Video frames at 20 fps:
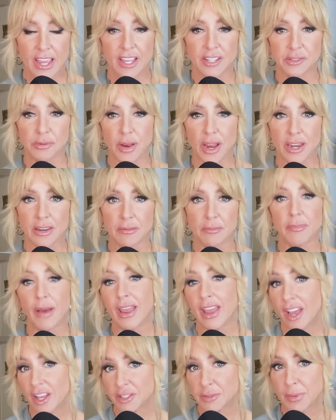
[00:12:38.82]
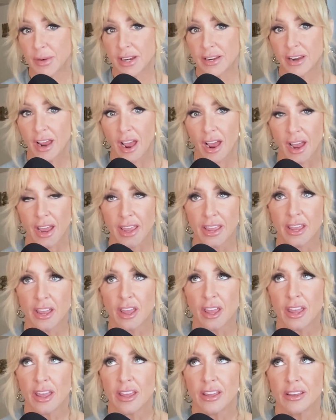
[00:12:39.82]
is when my husband and I
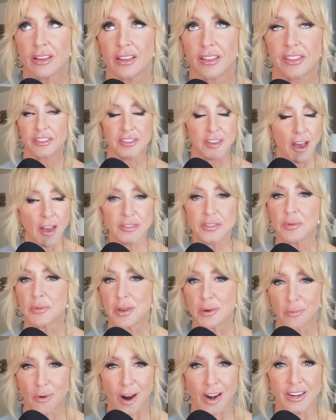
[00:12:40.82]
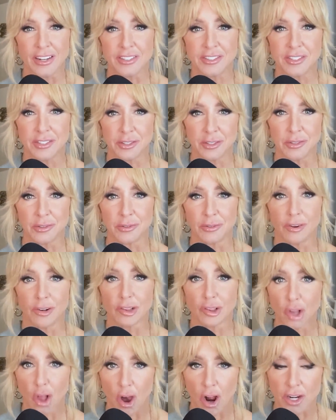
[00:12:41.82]
thought that we wanted to
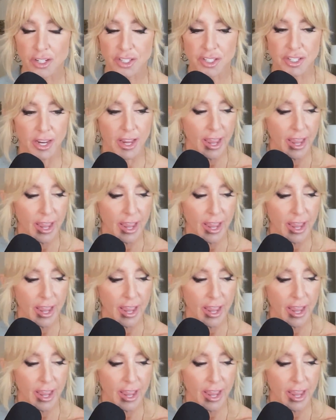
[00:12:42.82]
launch